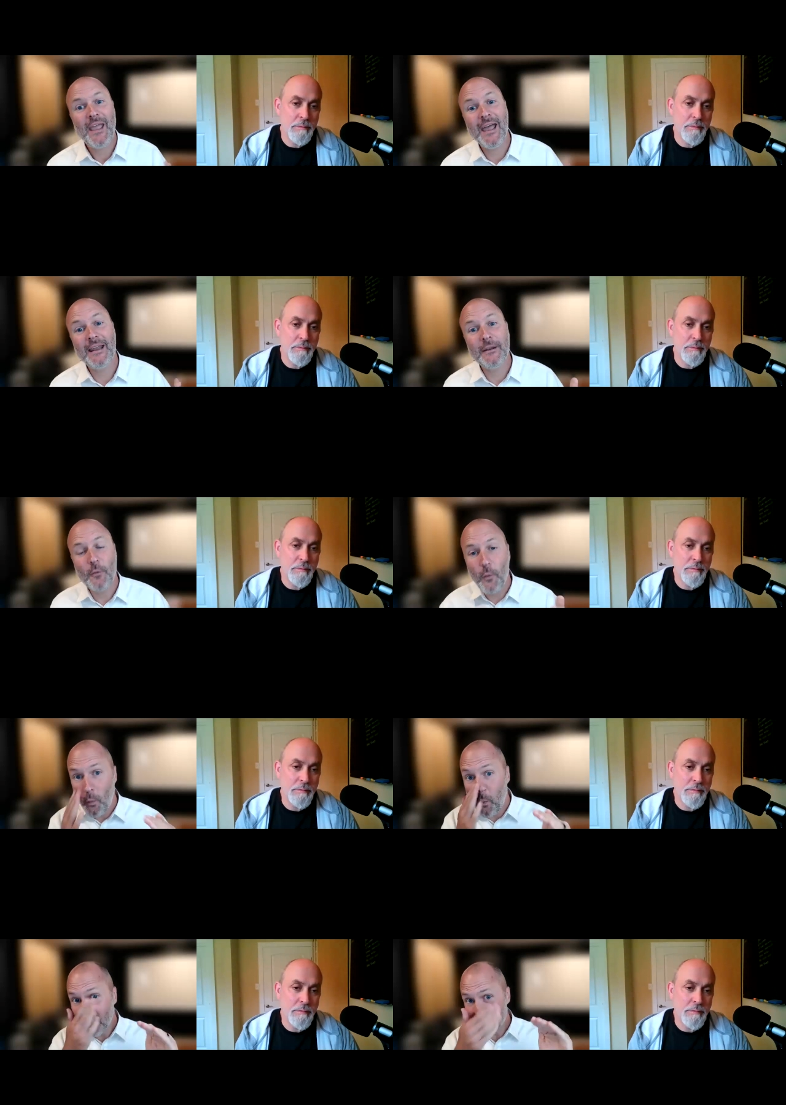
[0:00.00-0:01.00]
Speaker 1: And
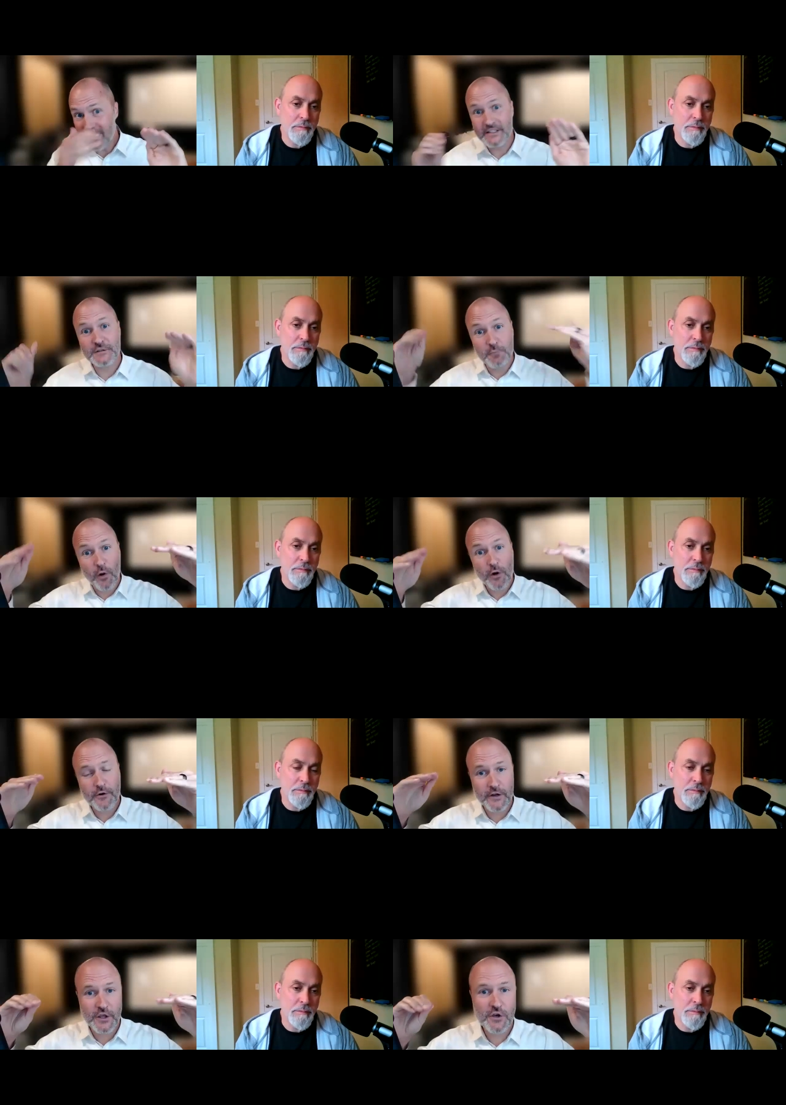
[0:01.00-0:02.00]
once it's smarter
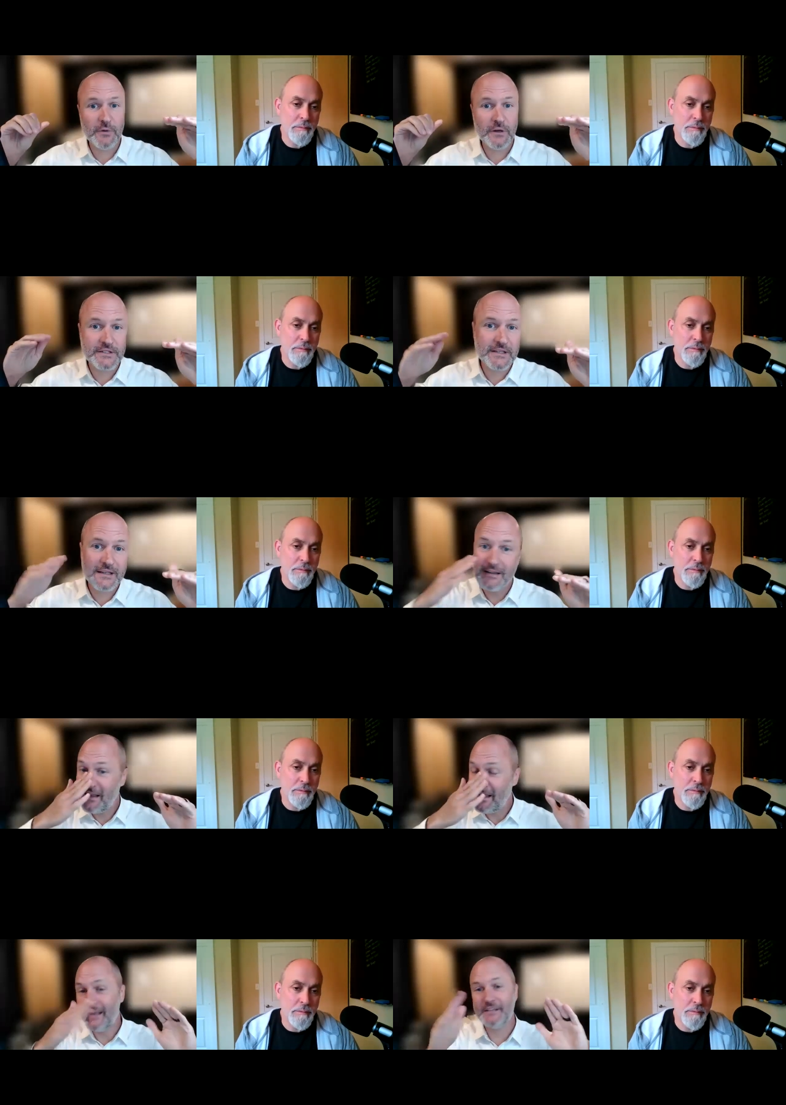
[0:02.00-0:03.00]
than humans,
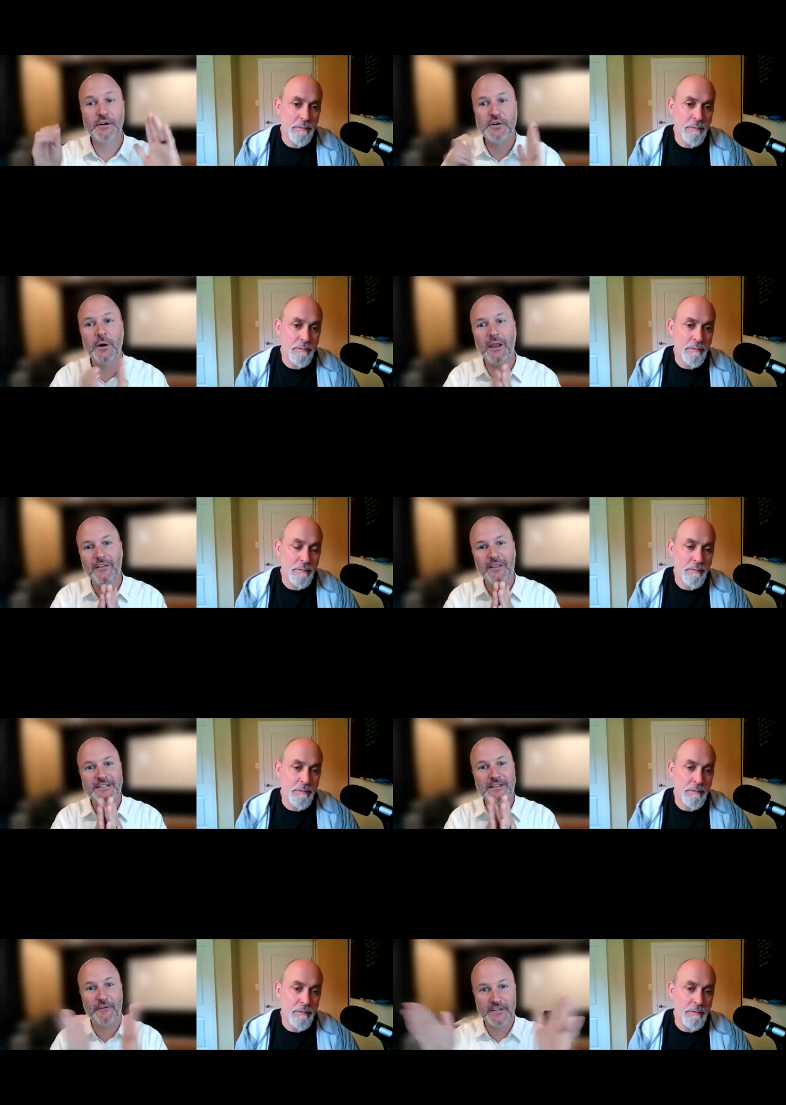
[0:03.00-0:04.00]
he starts going into these
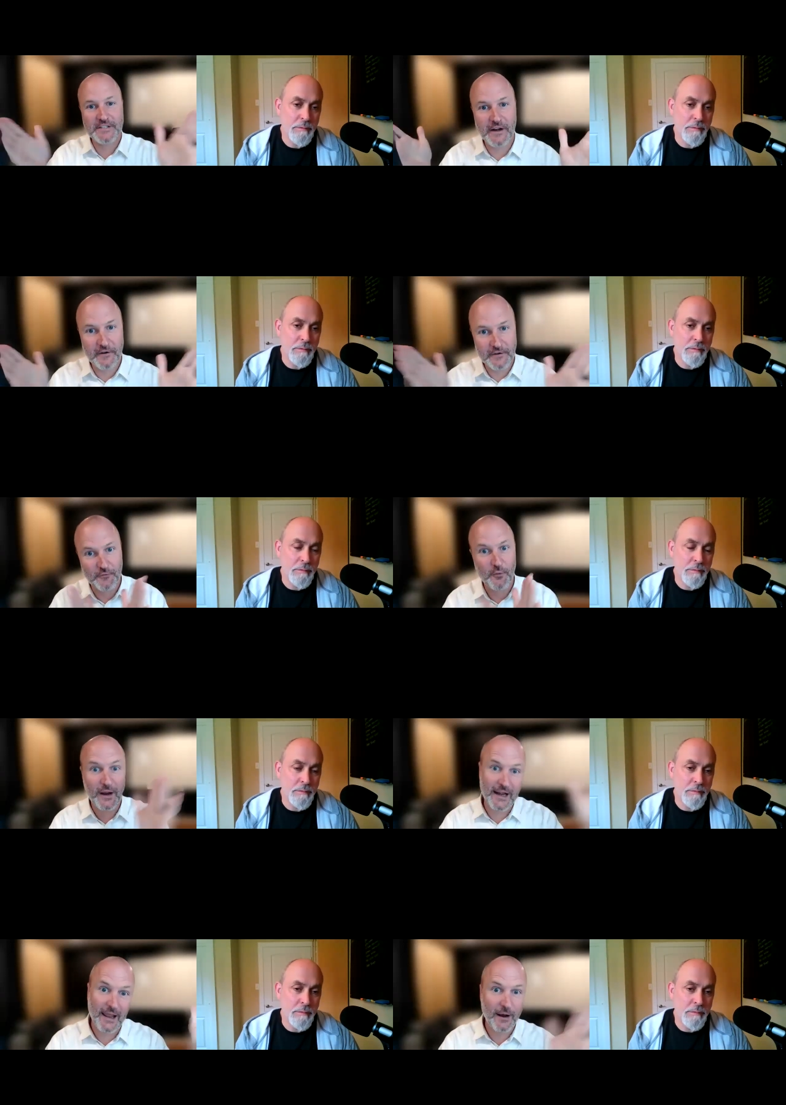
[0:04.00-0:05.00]
different scenarios of what
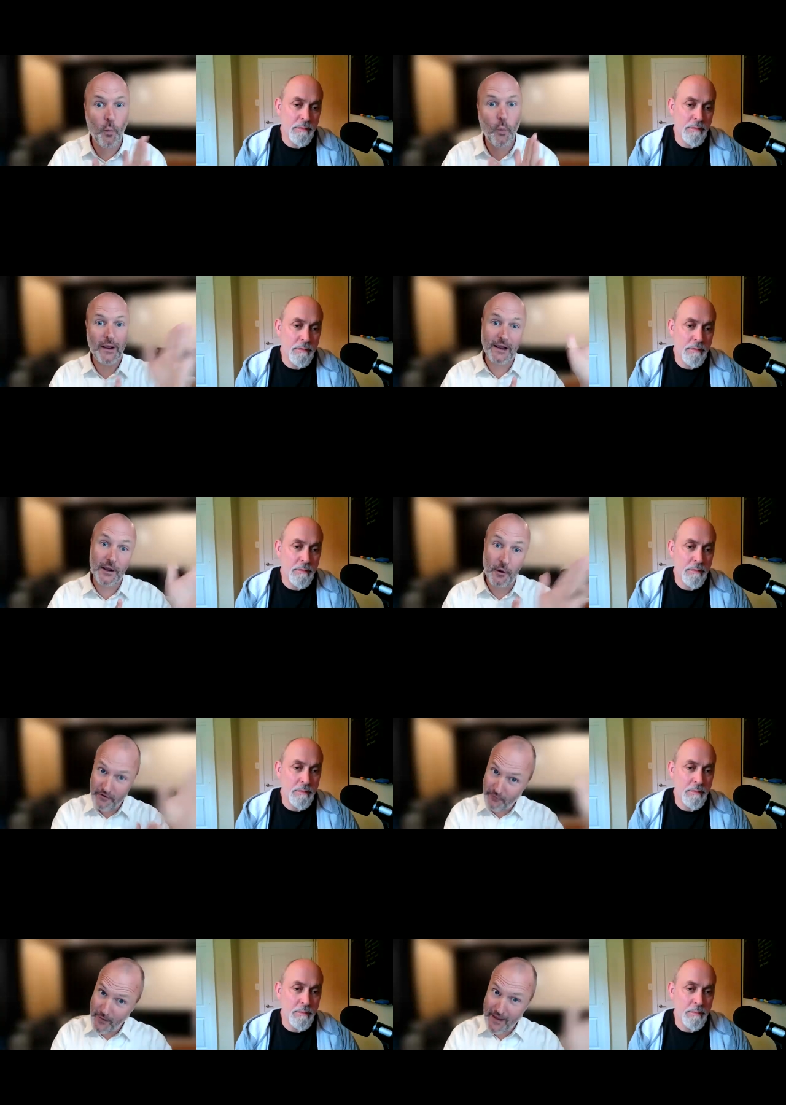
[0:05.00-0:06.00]
could like what it could go
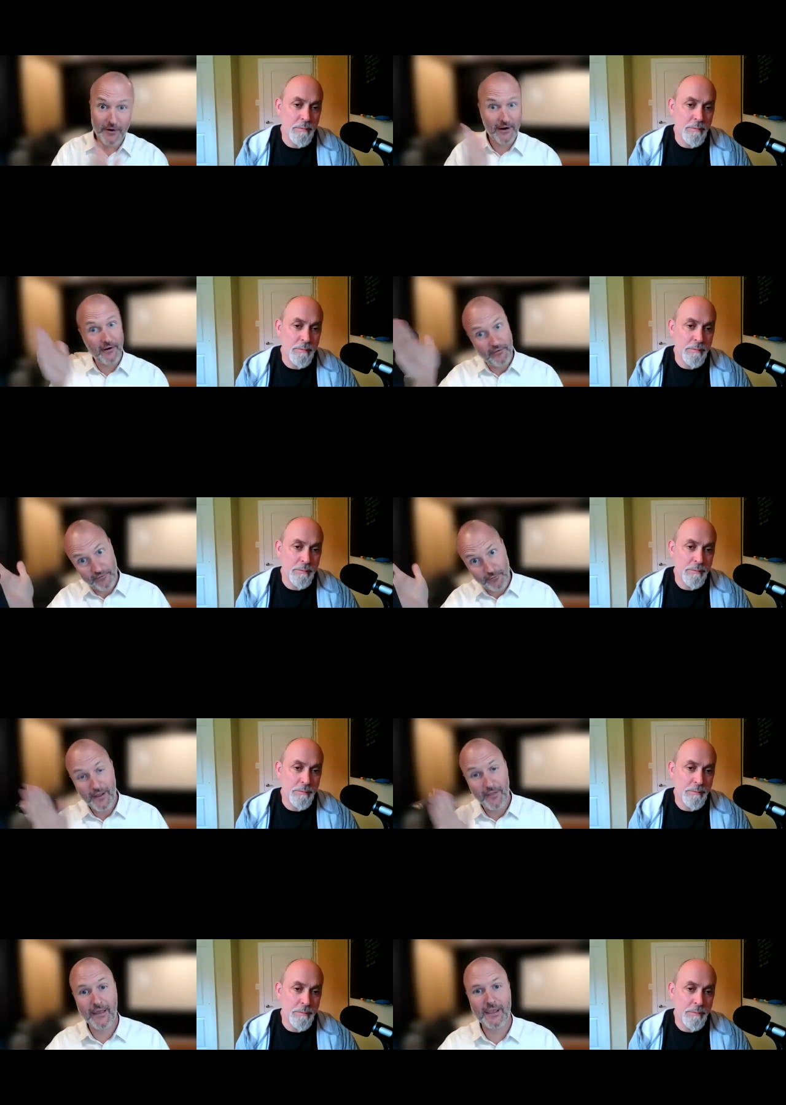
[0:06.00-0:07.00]
this way or it could go this
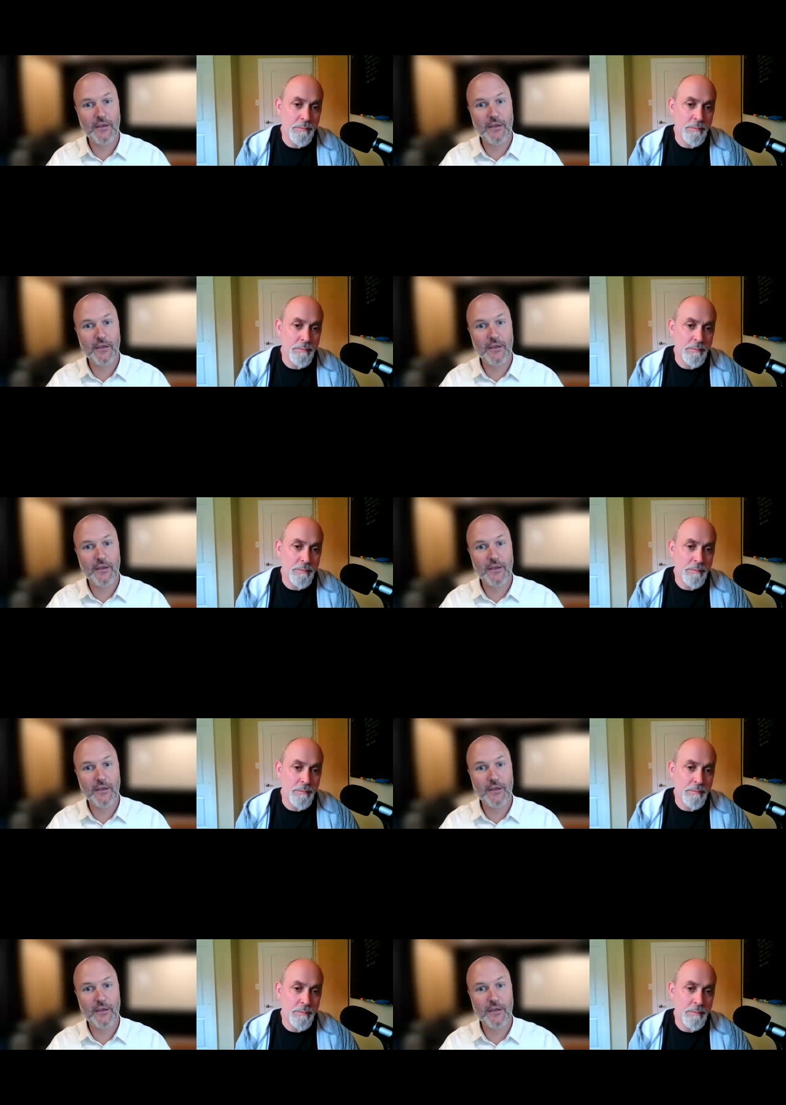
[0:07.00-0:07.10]
way like